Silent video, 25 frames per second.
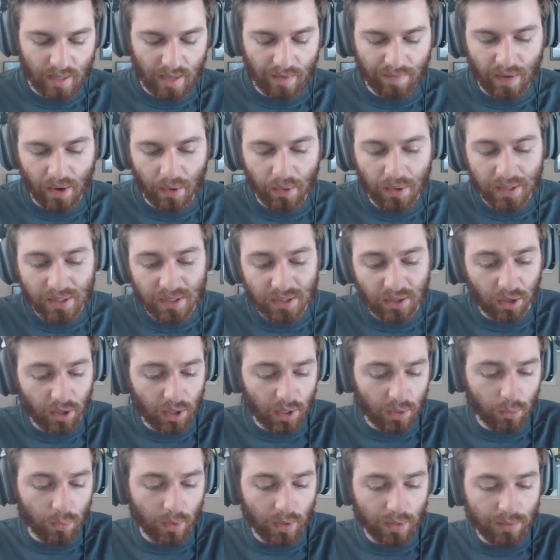If I would have
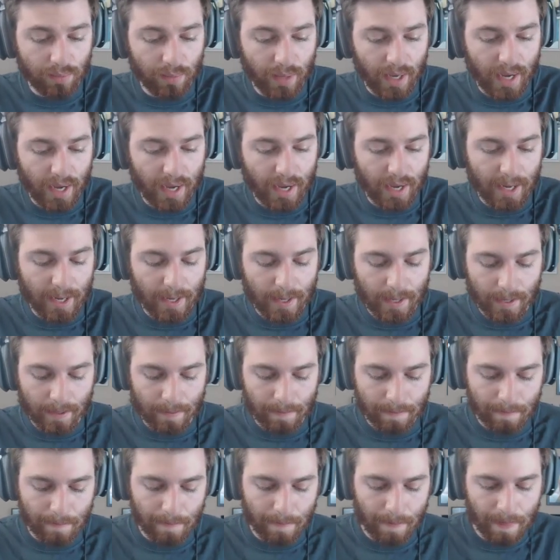started with my
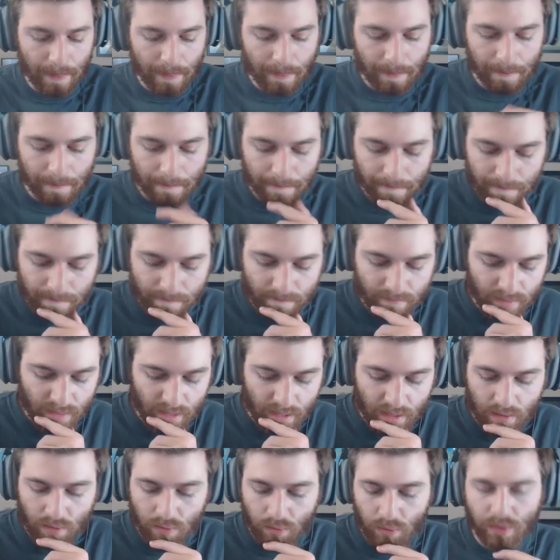
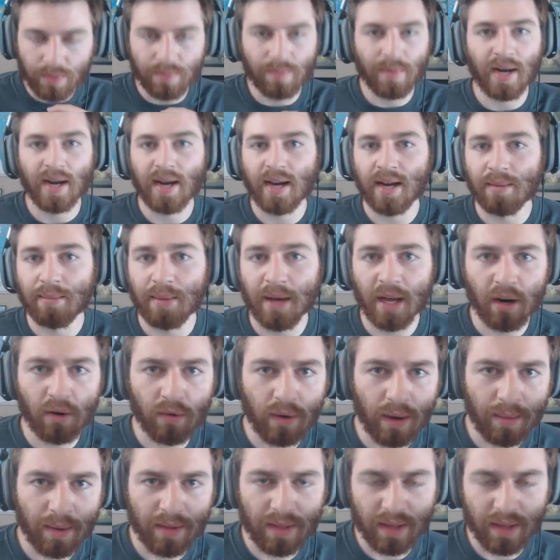with my Battle Ram,